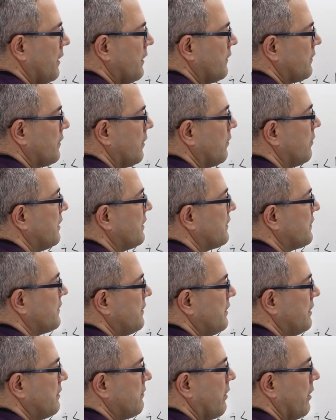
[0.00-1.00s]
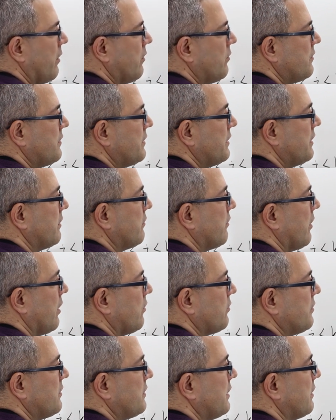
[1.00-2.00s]
So it's 0,
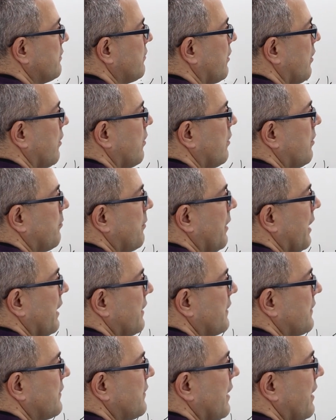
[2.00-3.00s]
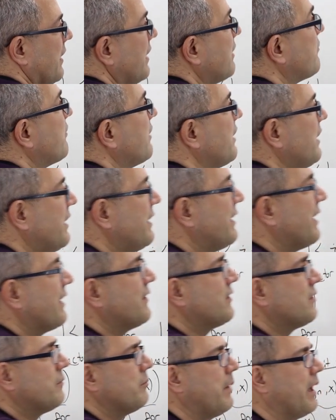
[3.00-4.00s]
0, 0, minus 10. It really
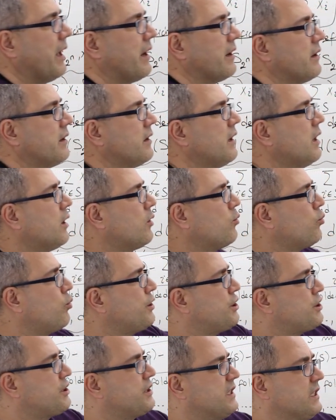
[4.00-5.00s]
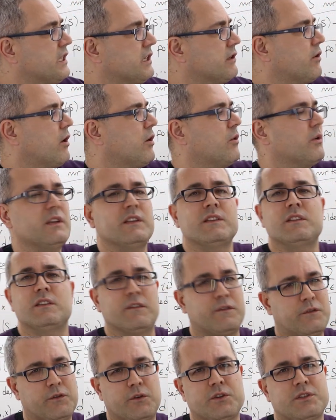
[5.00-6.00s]
doesn't matter which 0 is
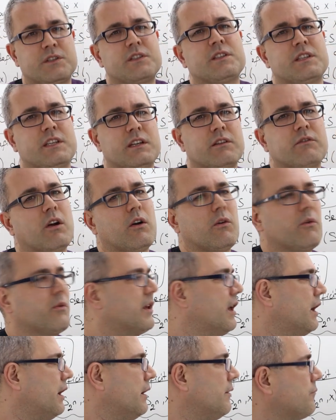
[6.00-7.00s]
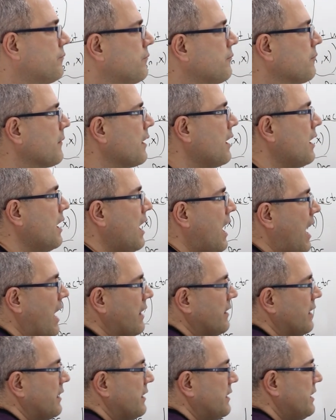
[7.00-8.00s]
the first 0, okay?
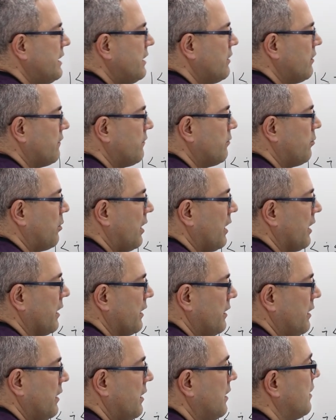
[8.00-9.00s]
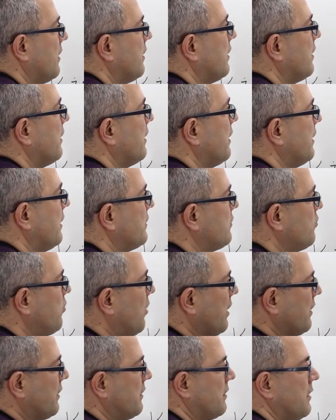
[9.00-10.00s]
And then d of y is
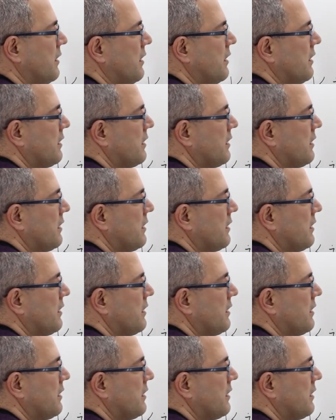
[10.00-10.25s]
what?